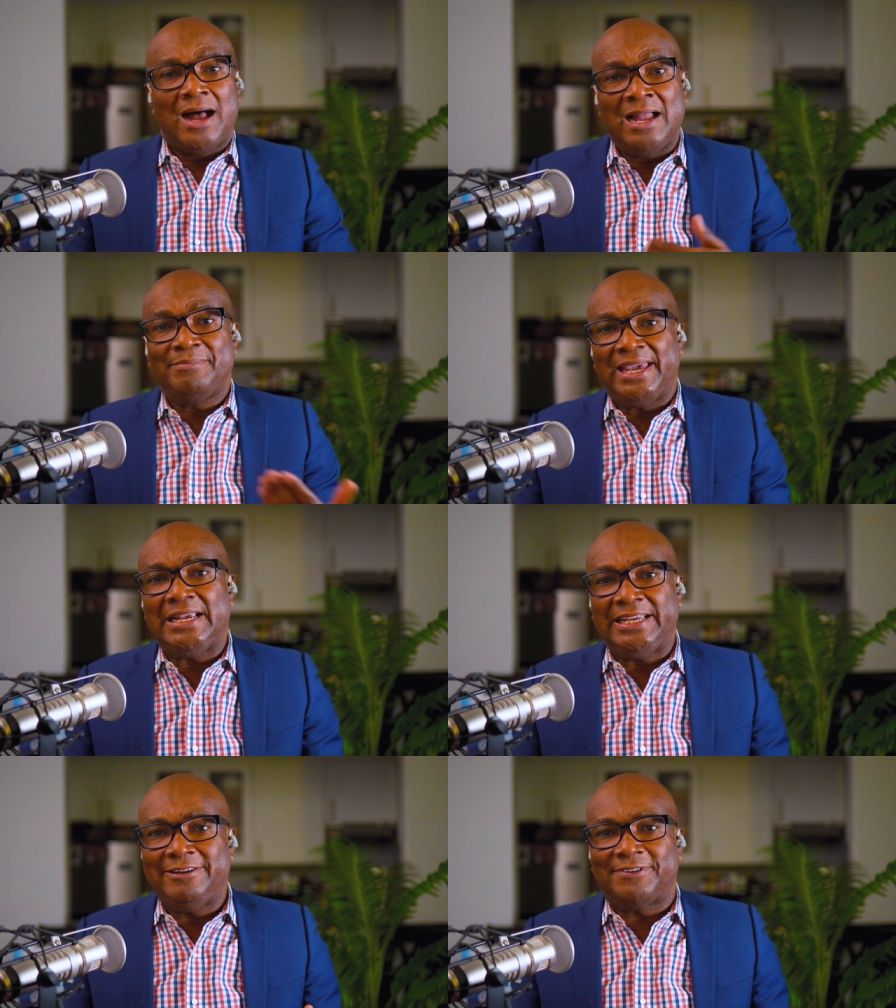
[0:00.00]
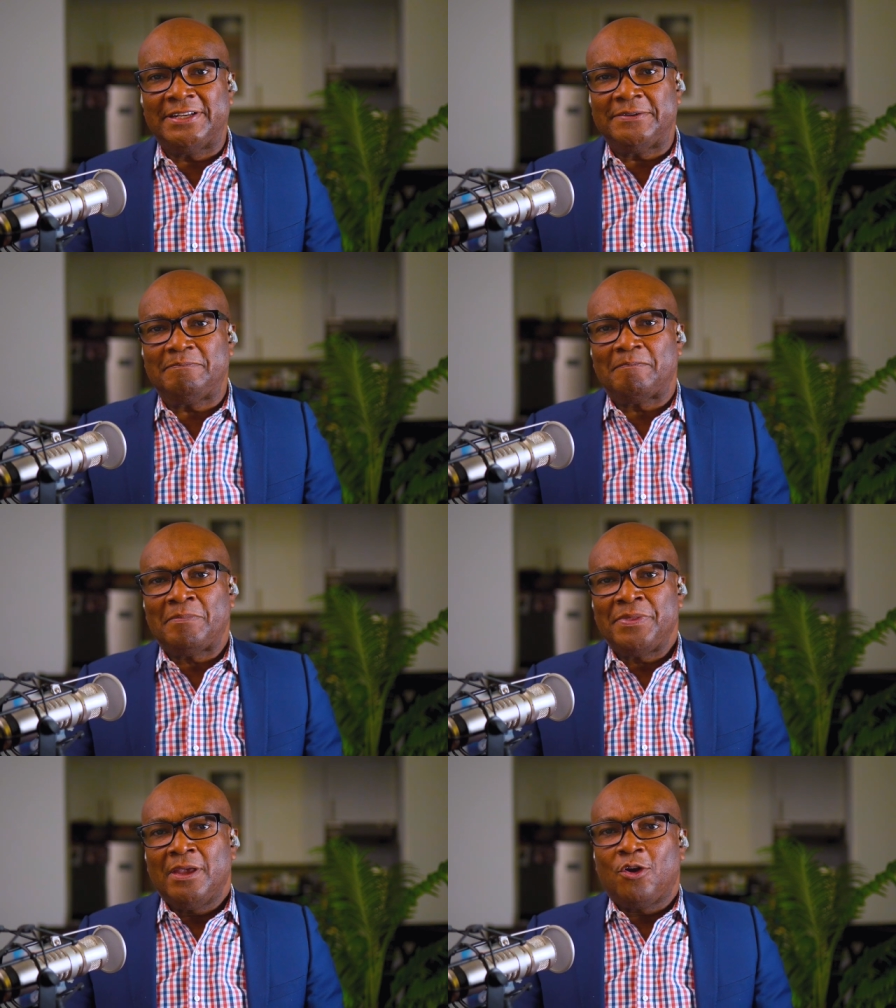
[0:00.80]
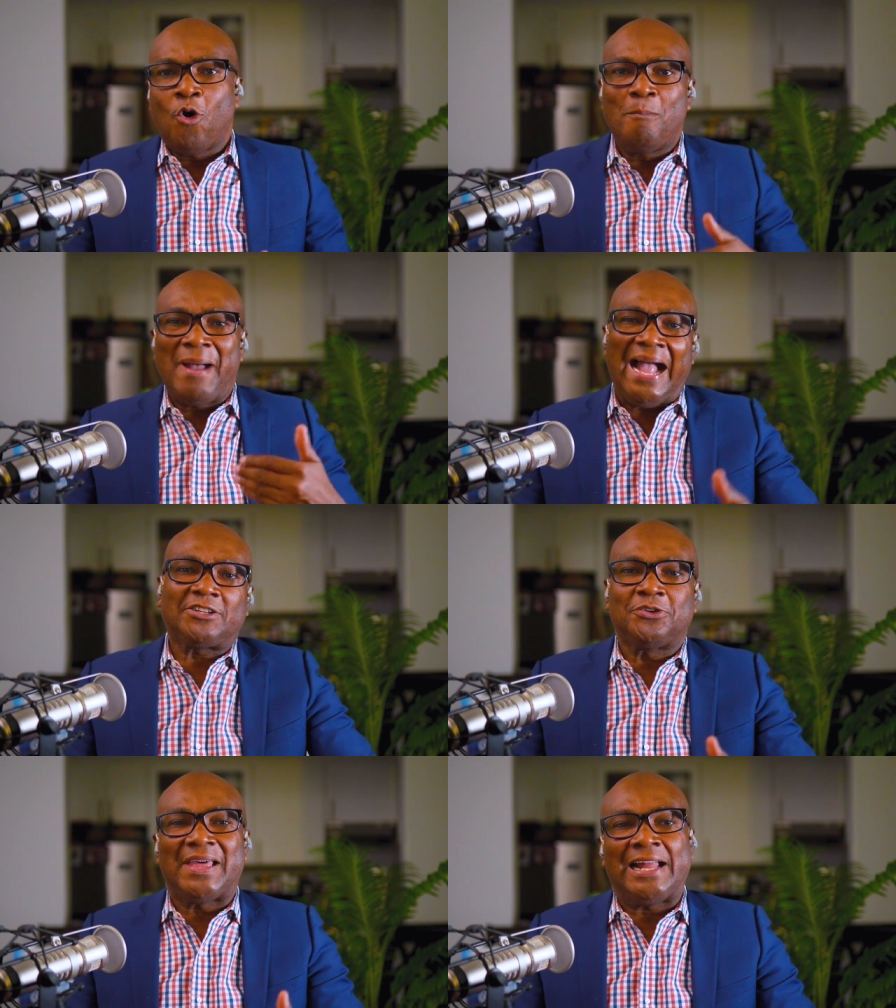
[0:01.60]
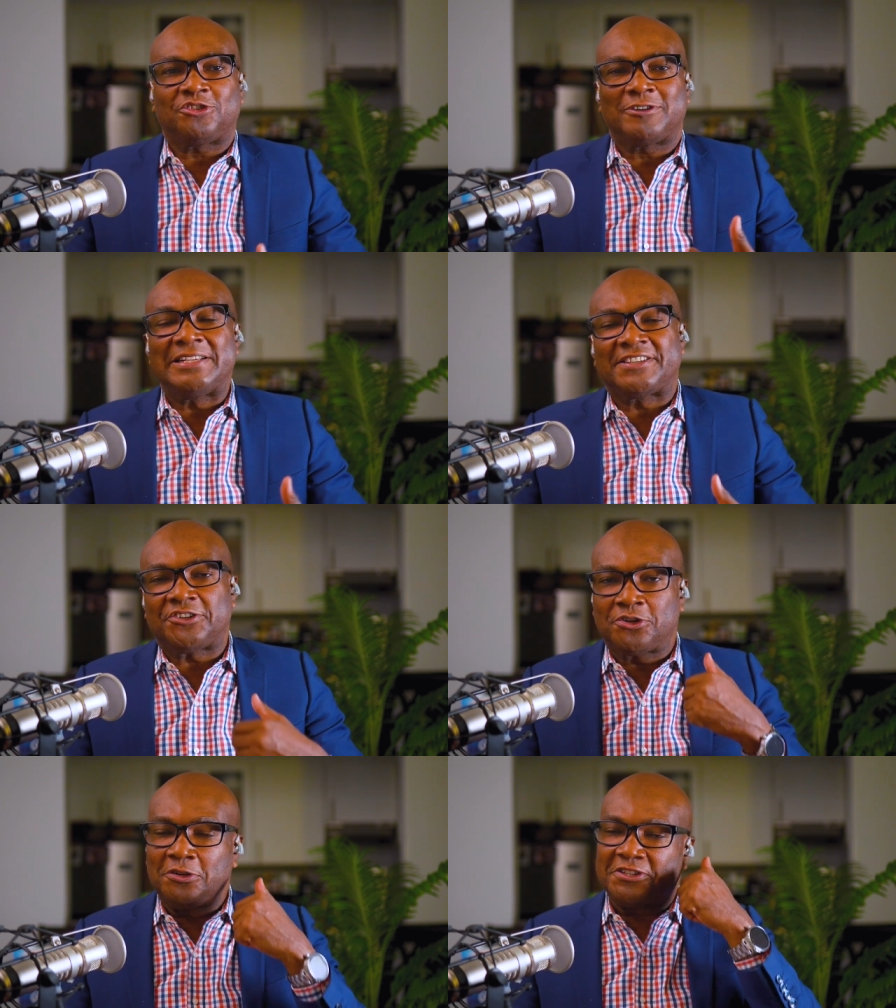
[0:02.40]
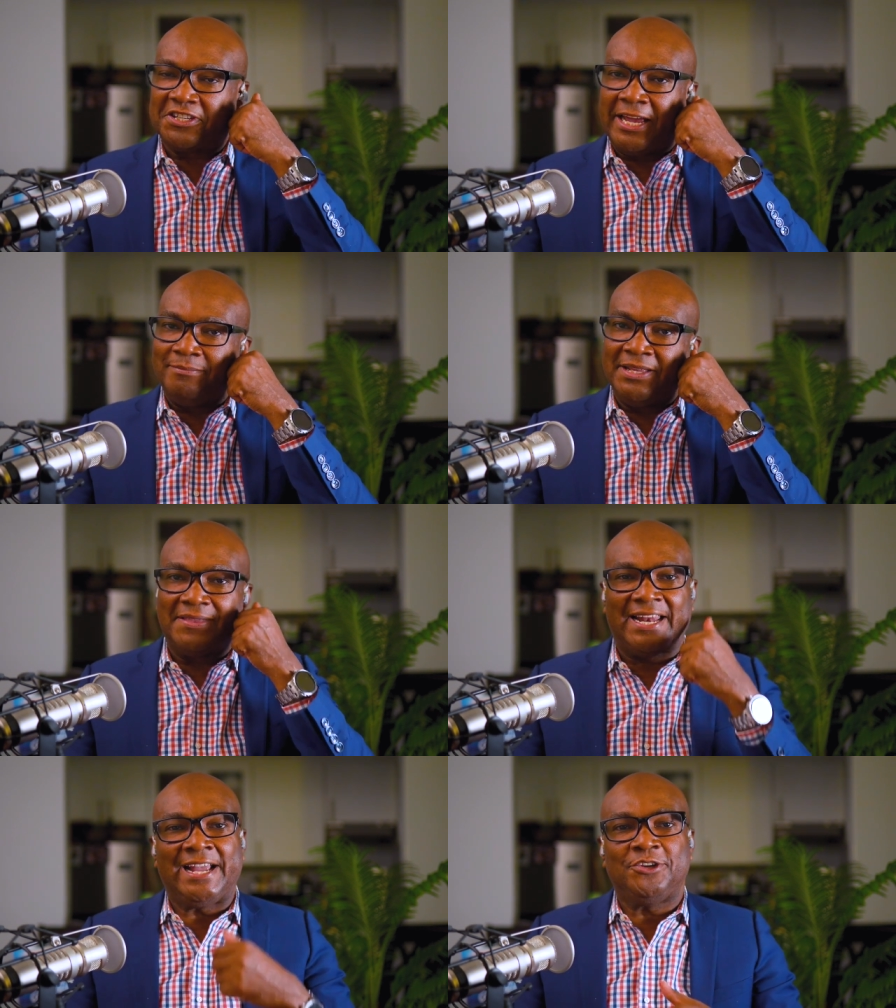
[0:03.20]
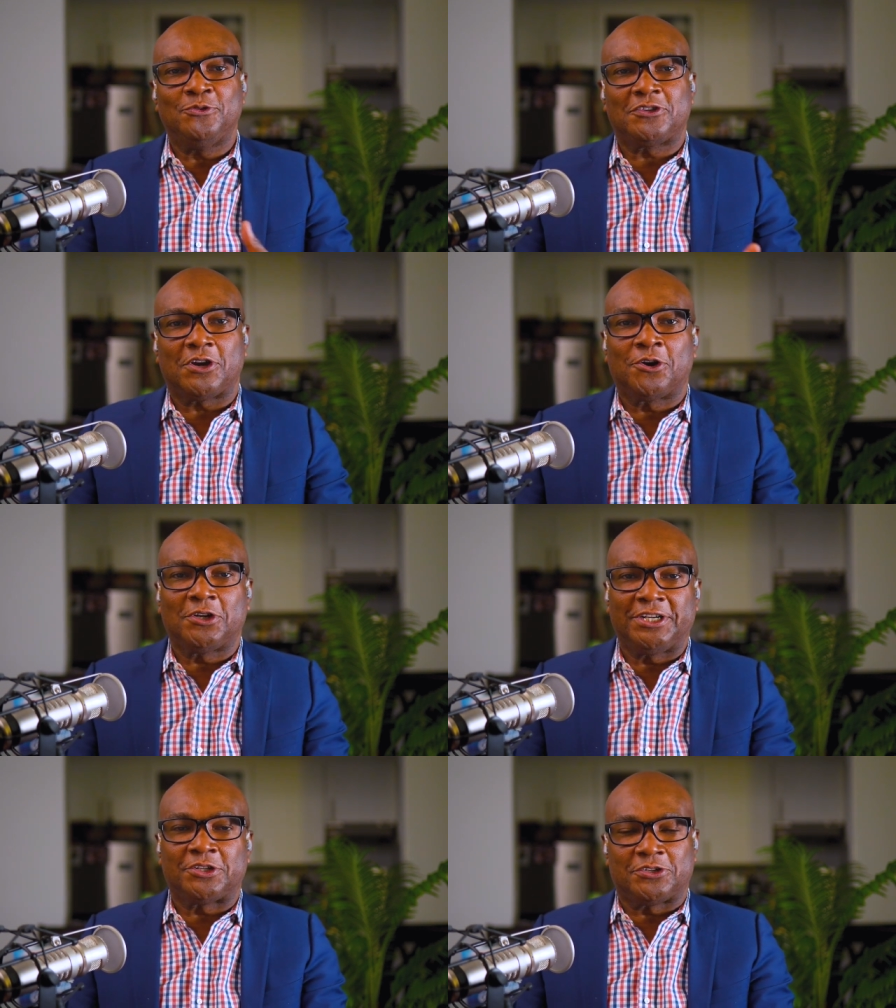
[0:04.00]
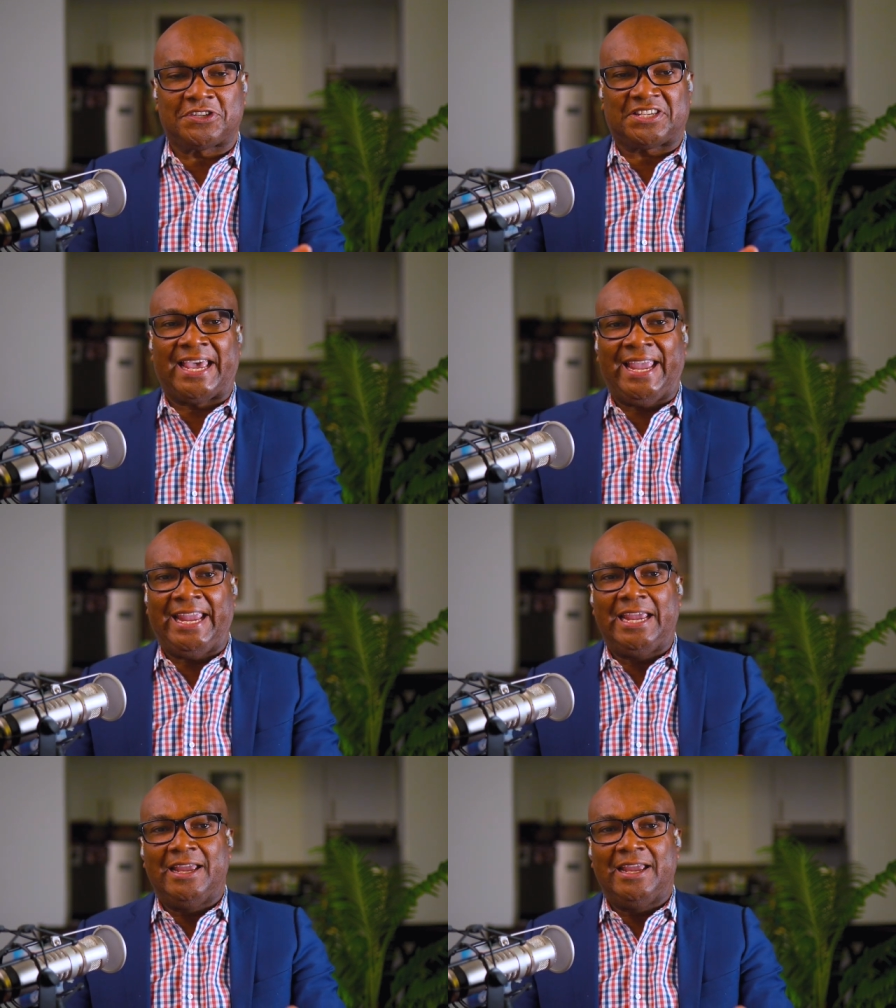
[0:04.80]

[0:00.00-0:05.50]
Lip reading: I may even go back to that transitional statement that I used earlier to say,